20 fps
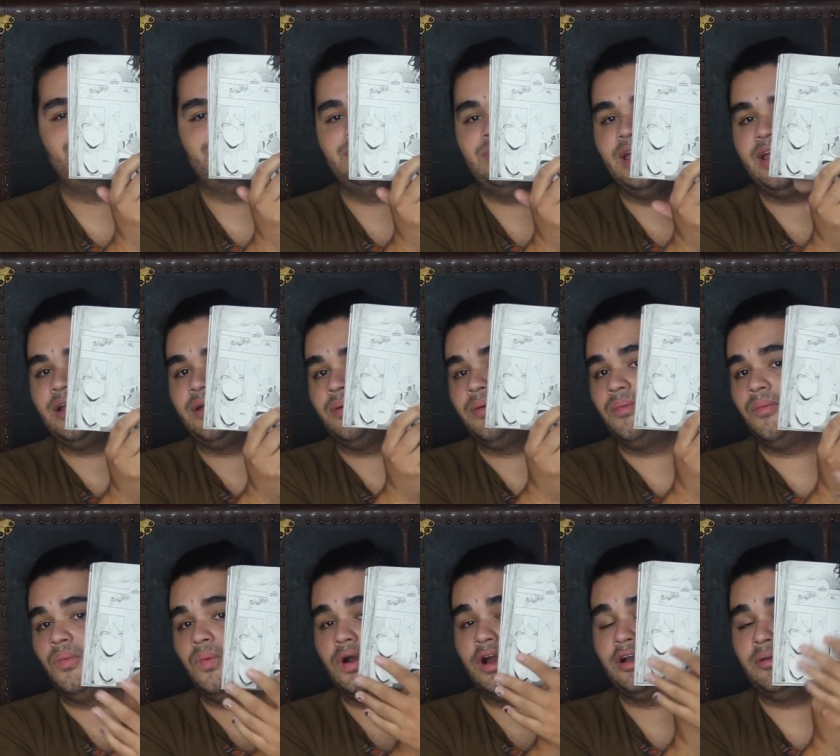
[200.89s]
like,
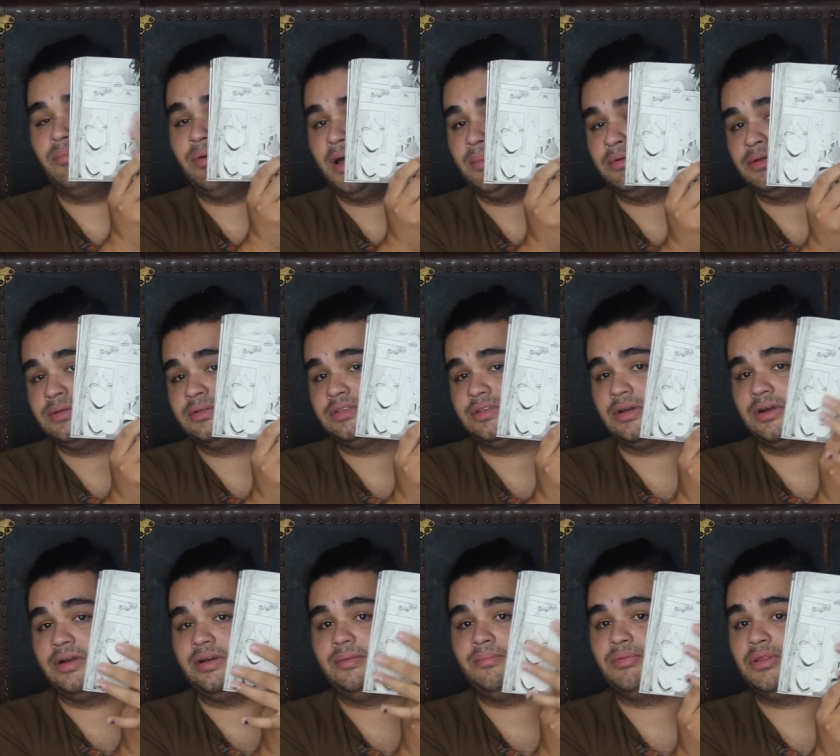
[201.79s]
word bubbles,
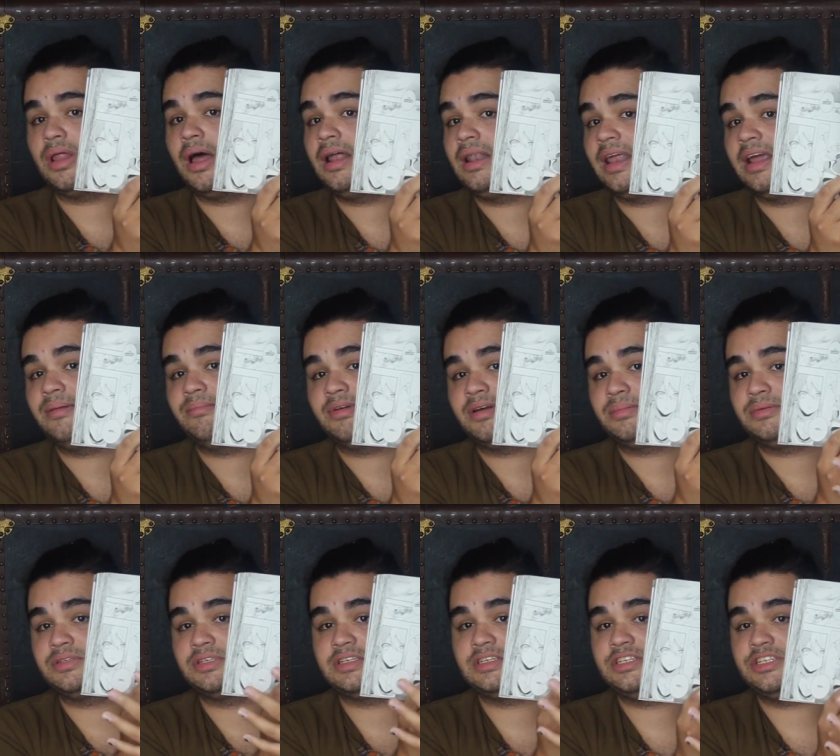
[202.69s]
or plotline
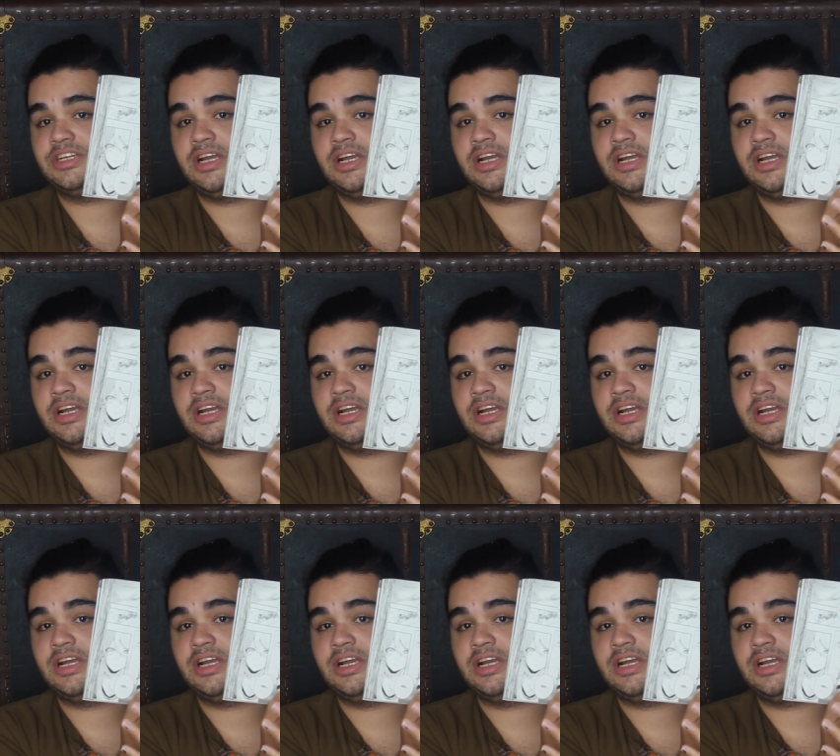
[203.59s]
bubbles in